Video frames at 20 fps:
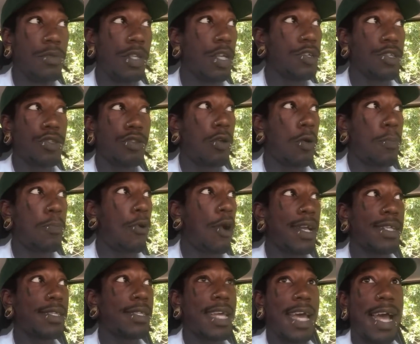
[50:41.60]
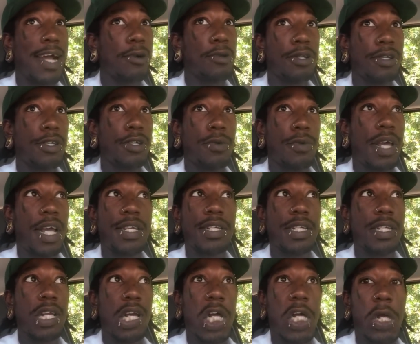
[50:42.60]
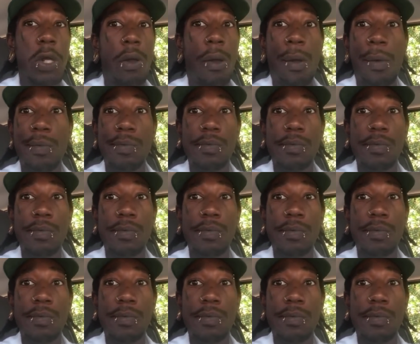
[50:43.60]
There's no price tag on a donation, y'all.